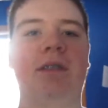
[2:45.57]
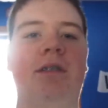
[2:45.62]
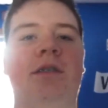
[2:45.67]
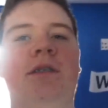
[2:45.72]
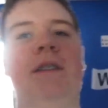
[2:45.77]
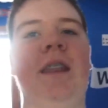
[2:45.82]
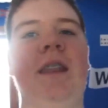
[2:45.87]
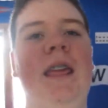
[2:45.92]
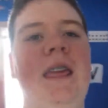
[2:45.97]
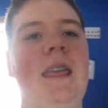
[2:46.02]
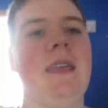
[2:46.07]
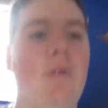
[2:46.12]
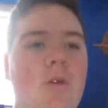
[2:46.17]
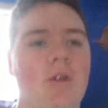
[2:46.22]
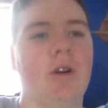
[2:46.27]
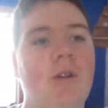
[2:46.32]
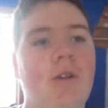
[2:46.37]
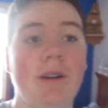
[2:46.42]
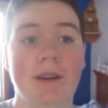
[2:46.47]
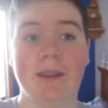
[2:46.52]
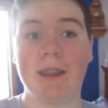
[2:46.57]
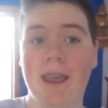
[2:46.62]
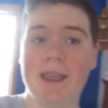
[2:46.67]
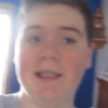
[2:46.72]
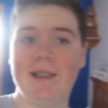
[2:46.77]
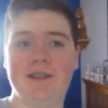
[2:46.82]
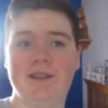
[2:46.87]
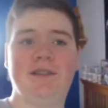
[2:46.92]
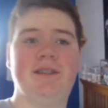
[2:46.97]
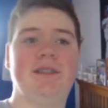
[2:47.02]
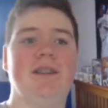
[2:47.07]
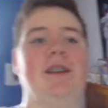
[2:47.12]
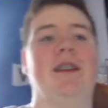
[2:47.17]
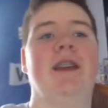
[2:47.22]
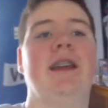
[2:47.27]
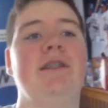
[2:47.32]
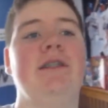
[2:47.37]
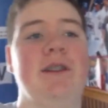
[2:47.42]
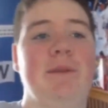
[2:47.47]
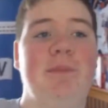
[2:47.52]
today we're going to cons
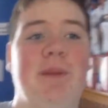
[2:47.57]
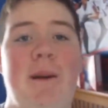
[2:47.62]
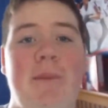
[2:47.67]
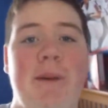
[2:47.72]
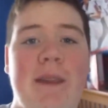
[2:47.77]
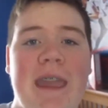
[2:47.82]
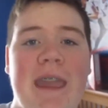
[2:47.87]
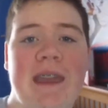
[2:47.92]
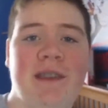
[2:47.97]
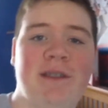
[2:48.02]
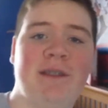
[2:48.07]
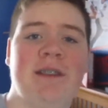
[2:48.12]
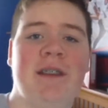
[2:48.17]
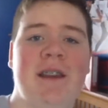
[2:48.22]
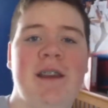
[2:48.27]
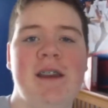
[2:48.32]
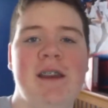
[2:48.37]
as you probably guess,